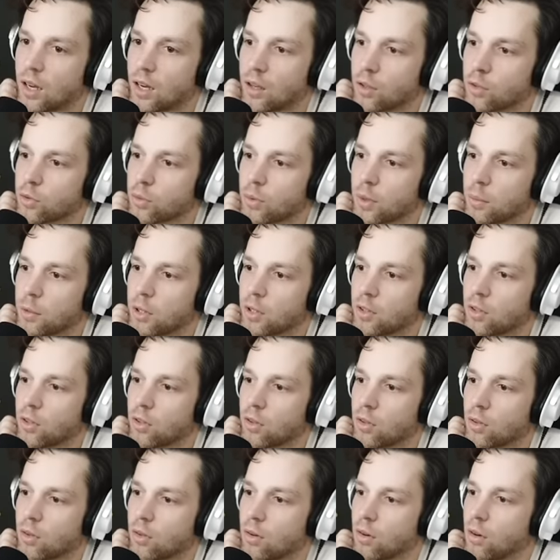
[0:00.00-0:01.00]
go swimming
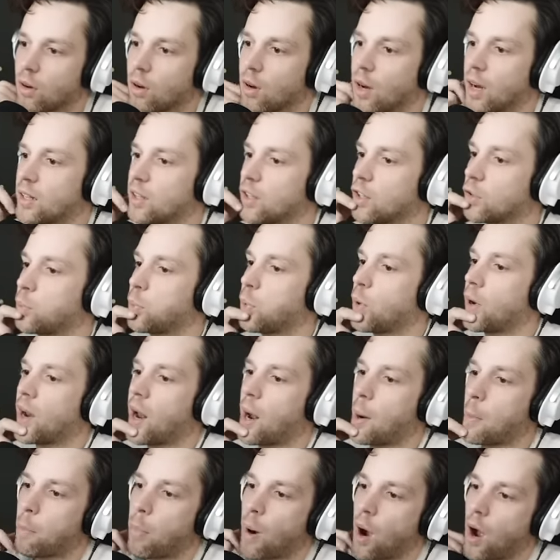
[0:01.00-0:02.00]
too. At this point,
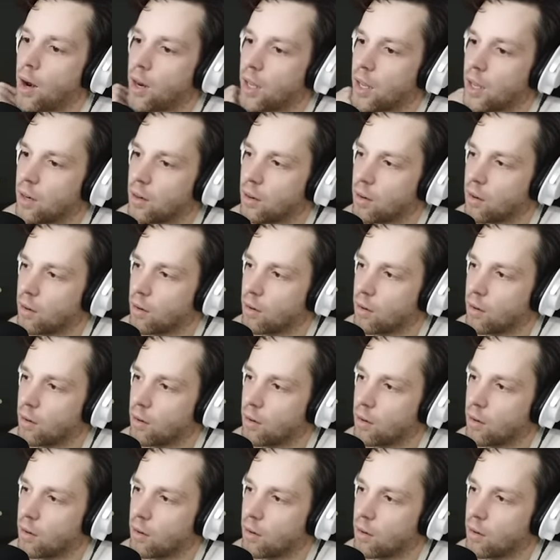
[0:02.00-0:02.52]
I'm bought in